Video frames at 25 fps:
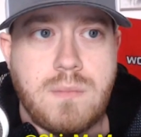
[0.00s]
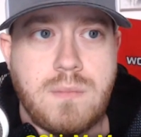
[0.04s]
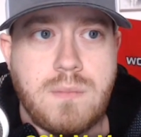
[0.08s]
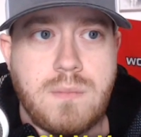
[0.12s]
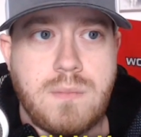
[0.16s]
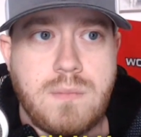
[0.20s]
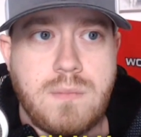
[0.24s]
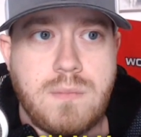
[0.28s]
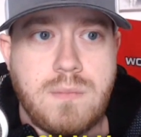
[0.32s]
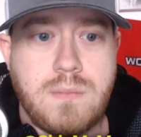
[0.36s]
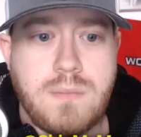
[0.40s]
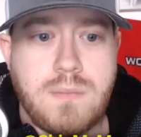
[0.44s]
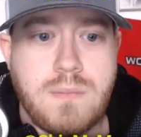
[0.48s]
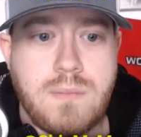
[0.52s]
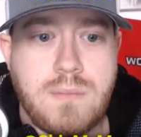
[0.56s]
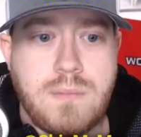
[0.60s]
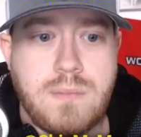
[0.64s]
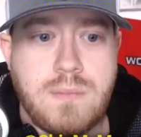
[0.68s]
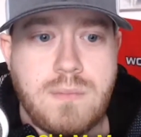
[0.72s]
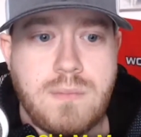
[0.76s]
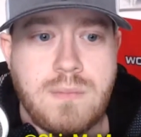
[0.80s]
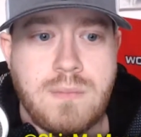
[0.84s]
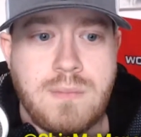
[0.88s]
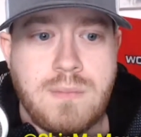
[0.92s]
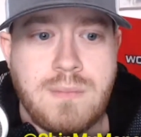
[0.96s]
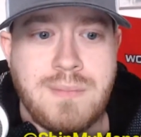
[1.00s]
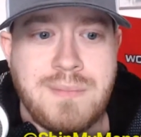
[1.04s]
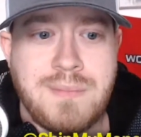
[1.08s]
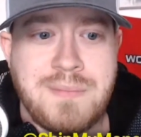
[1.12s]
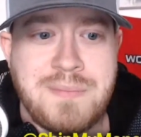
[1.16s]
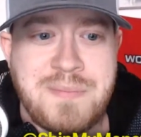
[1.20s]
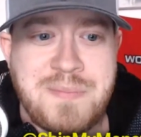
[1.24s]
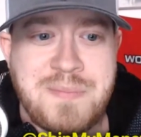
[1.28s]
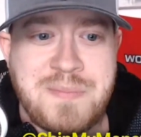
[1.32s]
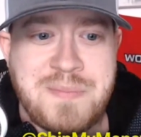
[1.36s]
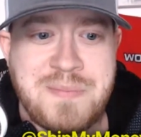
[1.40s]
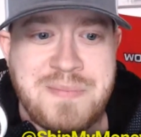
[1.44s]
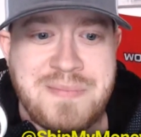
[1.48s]

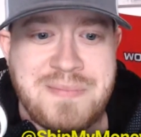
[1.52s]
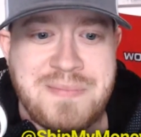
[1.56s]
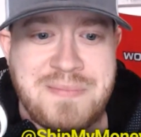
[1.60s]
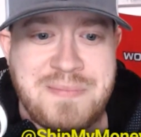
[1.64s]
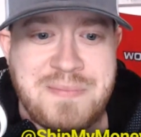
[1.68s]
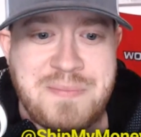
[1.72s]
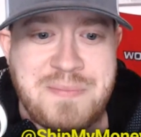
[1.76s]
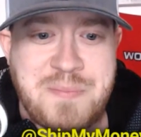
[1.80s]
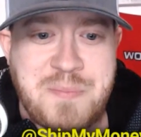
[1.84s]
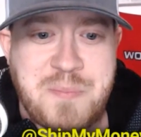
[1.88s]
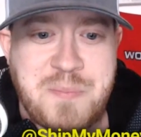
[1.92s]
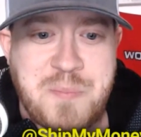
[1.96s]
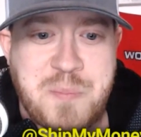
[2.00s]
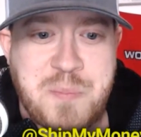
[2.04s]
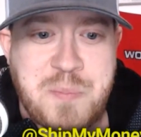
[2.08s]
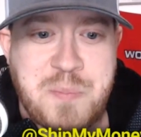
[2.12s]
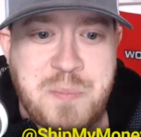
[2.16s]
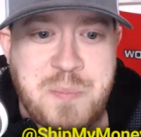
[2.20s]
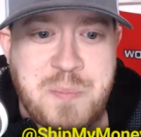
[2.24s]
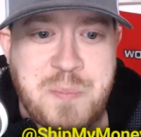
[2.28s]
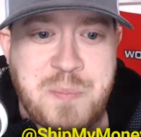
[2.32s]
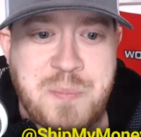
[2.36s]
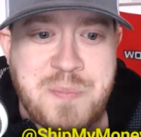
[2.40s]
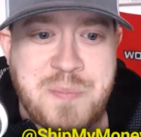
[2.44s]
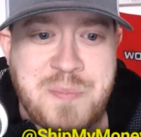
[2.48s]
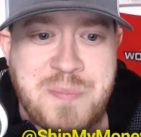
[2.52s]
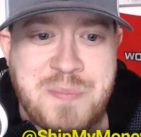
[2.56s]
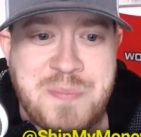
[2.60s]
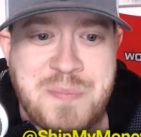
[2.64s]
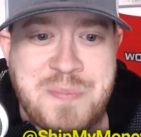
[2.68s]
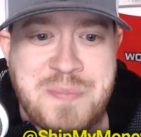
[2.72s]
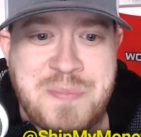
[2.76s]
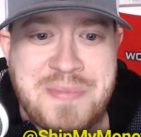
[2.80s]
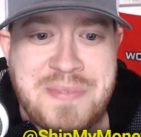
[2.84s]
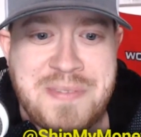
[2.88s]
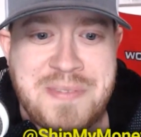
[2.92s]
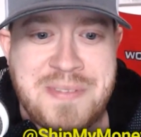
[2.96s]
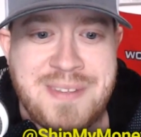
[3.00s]

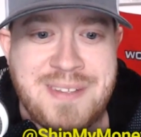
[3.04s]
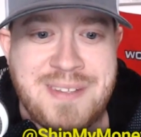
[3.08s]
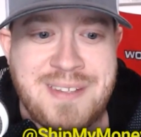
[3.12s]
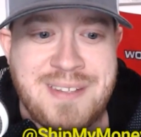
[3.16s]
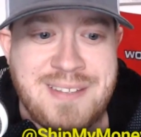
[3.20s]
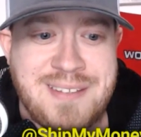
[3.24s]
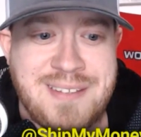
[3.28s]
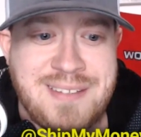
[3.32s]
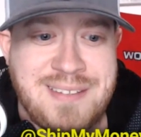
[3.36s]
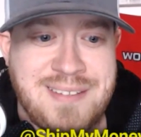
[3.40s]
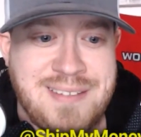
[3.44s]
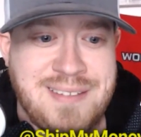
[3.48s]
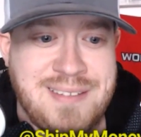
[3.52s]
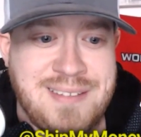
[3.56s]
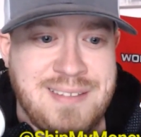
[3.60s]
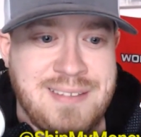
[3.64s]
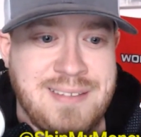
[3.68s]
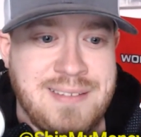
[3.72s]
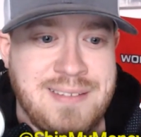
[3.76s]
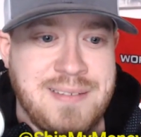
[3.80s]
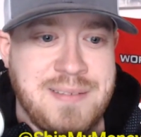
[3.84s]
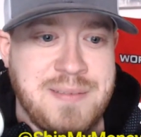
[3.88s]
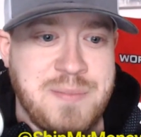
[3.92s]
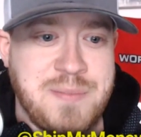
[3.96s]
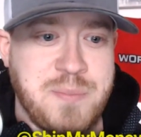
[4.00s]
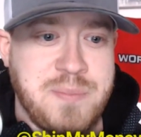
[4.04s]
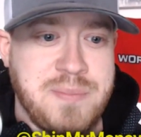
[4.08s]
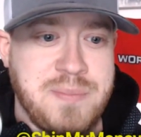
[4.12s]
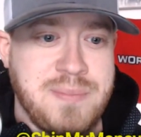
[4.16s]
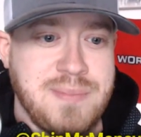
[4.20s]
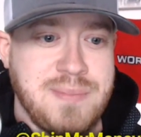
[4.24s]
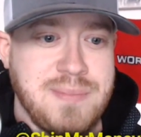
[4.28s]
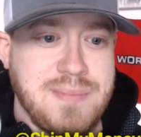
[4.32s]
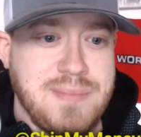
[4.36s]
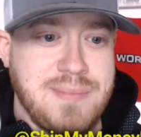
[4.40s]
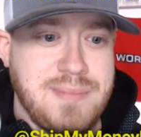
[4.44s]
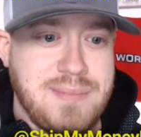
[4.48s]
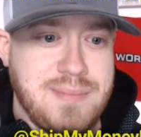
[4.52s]

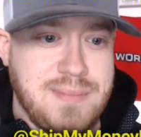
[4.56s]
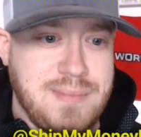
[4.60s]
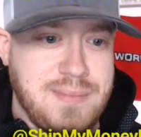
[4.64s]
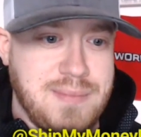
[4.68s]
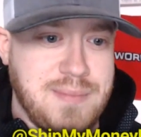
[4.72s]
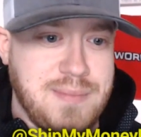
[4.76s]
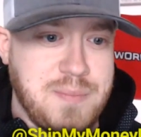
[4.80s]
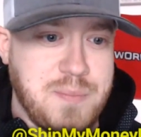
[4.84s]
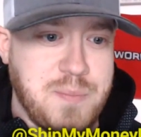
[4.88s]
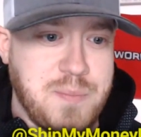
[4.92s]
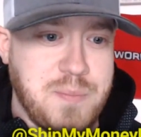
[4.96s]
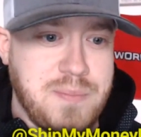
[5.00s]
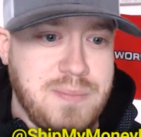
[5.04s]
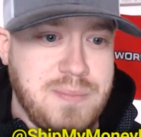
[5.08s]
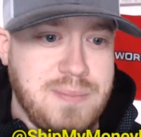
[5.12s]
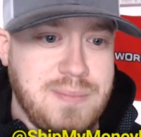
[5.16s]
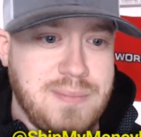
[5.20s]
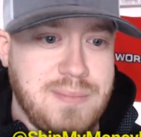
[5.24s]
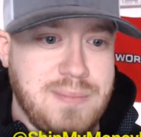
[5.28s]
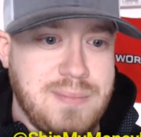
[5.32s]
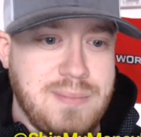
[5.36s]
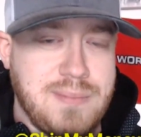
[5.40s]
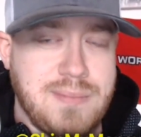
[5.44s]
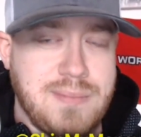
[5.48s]
This person isn't speaking.